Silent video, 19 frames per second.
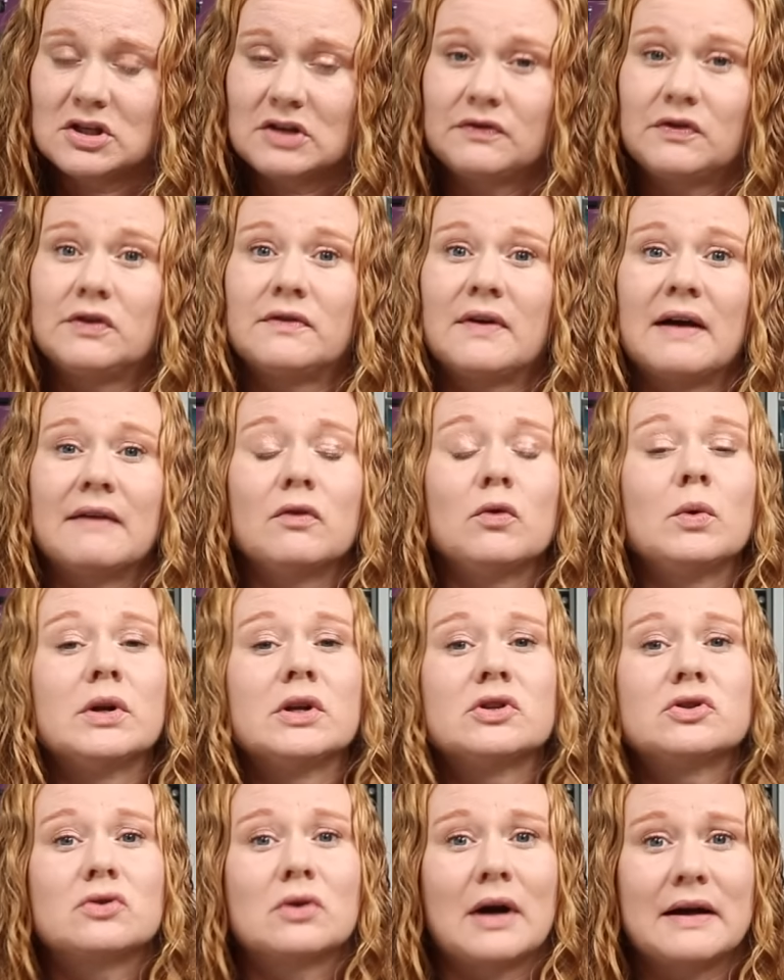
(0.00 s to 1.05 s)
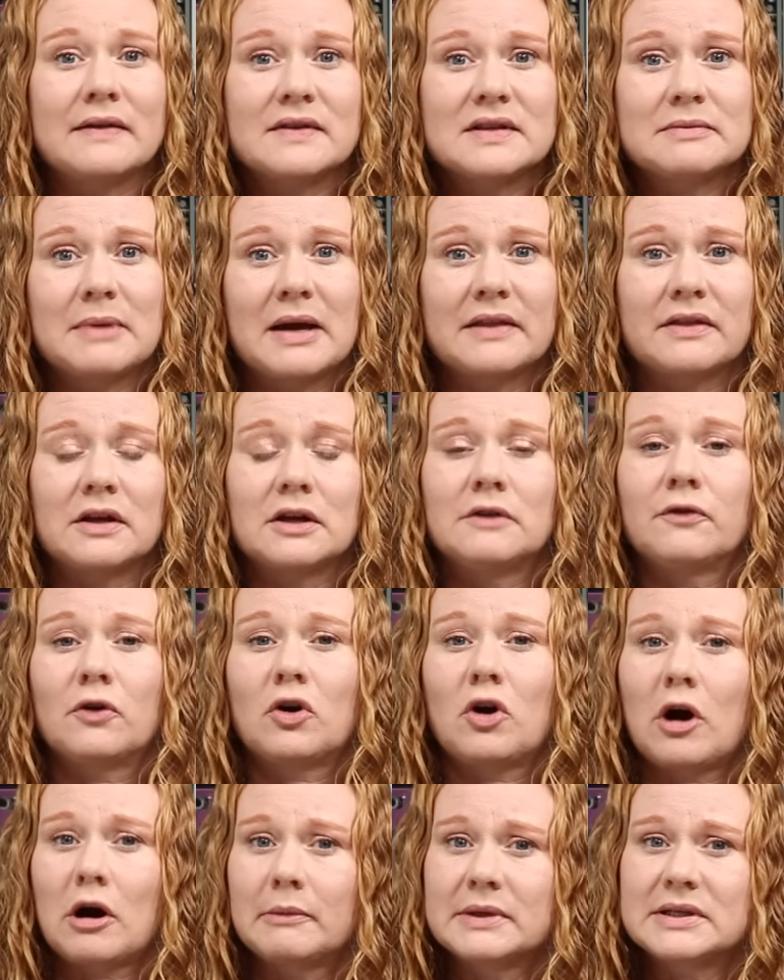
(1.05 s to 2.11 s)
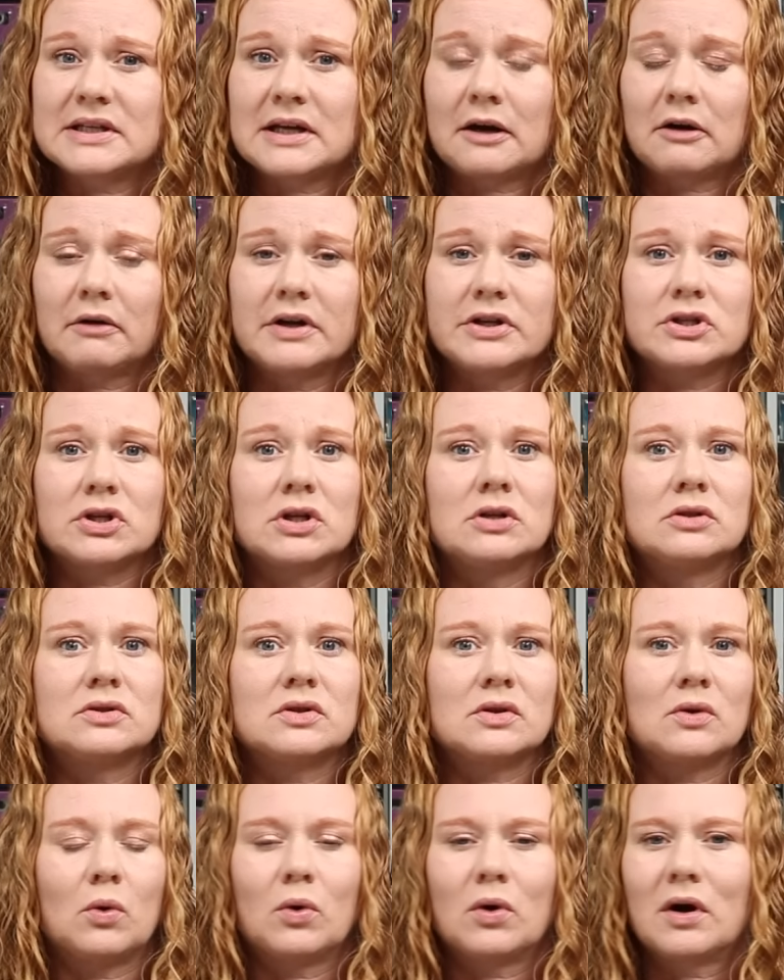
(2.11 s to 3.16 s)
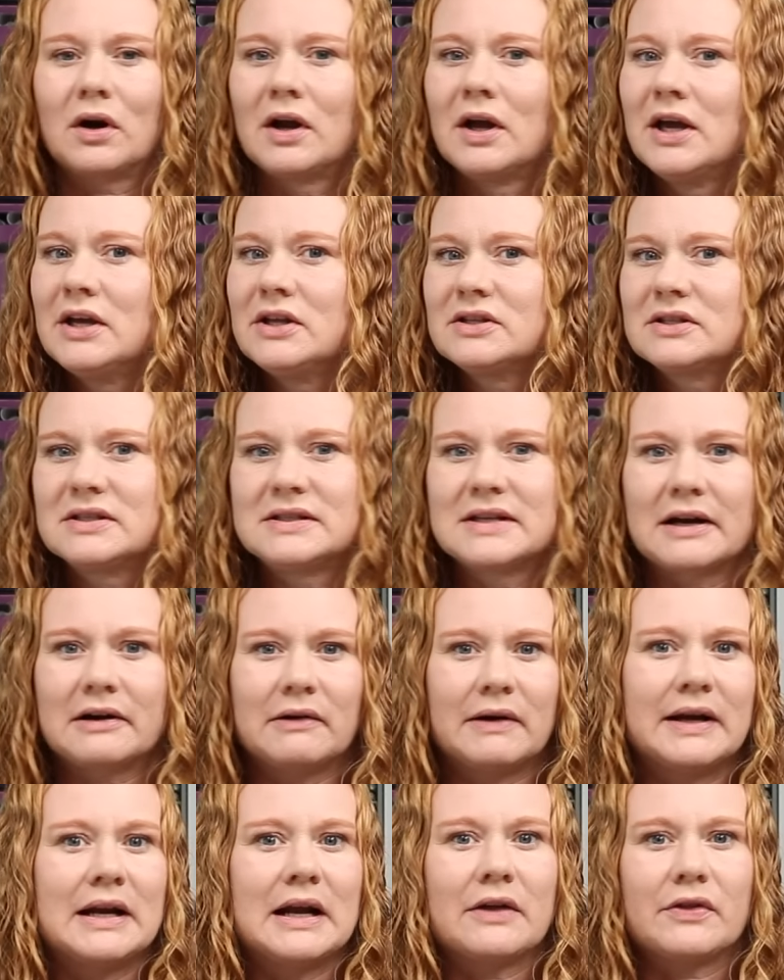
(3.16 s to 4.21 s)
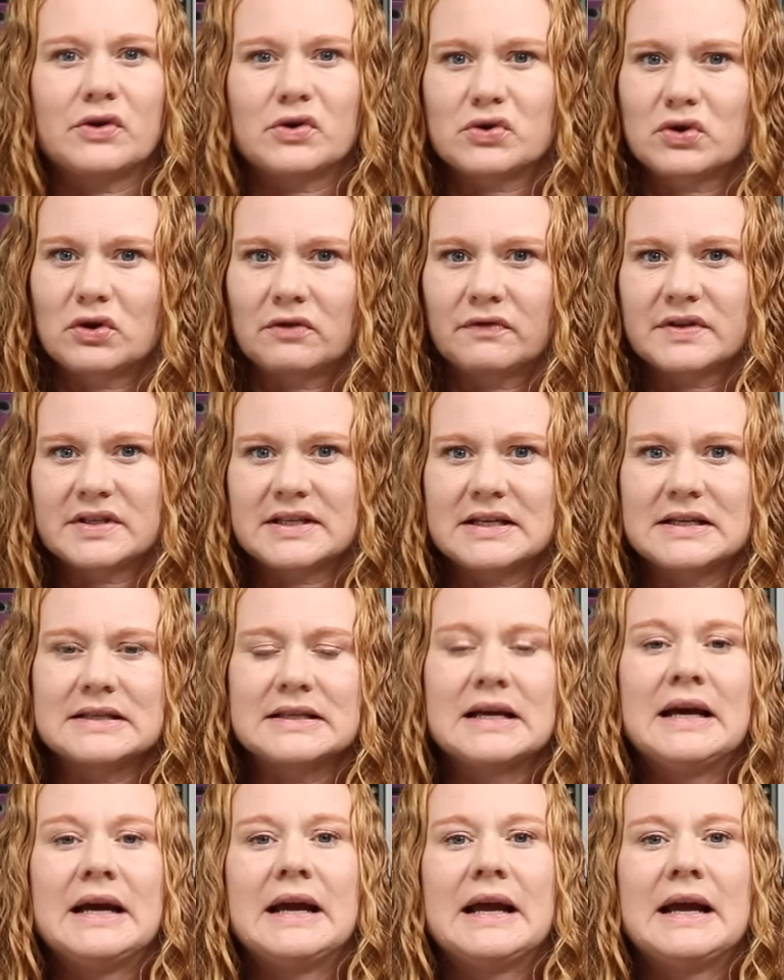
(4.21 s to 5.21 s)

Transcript: So if you've ever wanted to try this method for garment decorations or to decorate other surfaces,